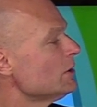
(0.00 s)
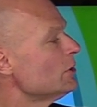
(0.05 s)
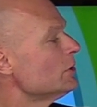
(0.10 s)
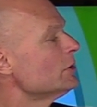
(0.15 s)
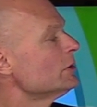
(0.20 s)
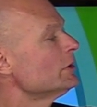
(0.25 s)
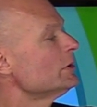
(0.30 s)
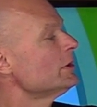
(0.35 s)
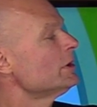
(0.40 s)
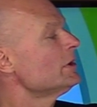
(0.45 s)

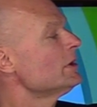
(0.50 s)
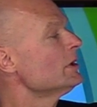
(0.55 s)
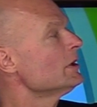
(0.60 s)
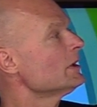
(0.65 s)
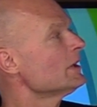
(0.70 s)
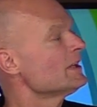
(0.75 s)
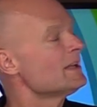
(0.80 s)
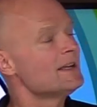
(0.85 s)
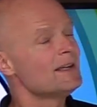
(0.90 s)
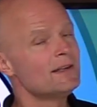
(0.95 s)
good
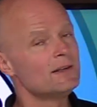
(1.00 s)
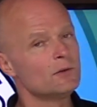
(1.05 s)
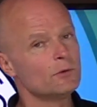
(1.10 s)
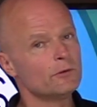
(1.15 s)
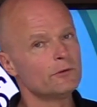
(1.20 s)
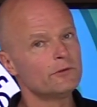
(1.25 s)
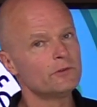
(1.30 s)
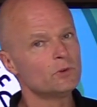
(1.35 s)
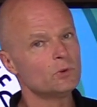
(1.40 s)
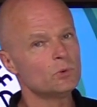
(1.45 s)
keto
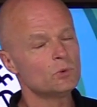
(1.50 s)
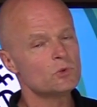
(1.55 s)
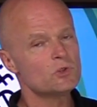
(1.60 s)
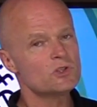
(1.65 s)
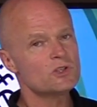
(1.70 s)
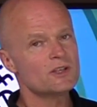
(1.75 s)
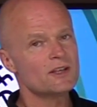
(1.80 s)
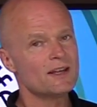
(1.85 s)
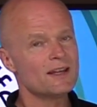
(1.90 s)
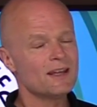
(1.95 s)

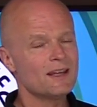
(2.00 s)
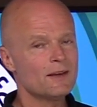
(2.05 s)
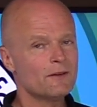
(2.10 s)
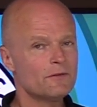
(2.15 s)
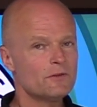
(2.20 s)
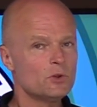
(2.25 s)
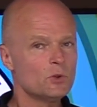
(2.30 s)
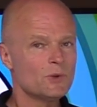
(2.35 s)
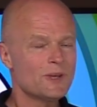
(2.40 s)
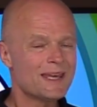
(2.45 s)
foods
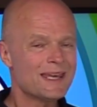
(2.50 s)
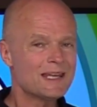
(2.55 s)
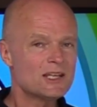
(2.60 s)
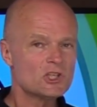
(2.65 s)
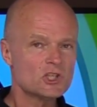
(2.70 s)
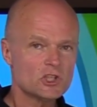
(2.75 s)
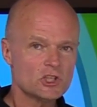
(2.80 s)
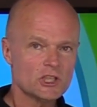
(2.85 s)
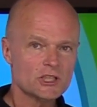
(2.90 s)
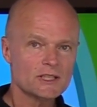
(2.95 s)
if you
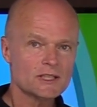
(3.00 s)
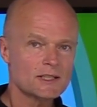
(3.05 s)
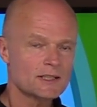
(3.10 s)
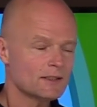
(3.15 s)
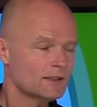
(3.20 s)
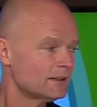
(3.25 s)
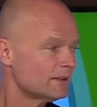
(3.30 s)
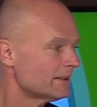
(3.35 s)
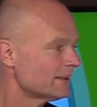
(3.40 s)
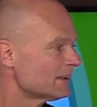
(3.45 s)
eat just
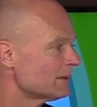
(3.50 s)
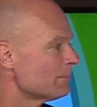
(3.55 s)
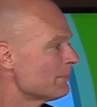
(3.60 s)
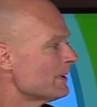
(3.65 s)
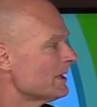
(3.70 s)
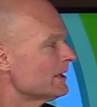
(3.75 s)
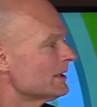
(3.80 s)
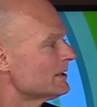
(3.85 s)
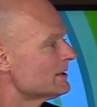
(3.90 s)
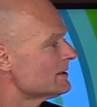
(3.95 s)
a little
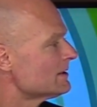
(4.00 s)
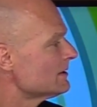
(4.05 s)
bit.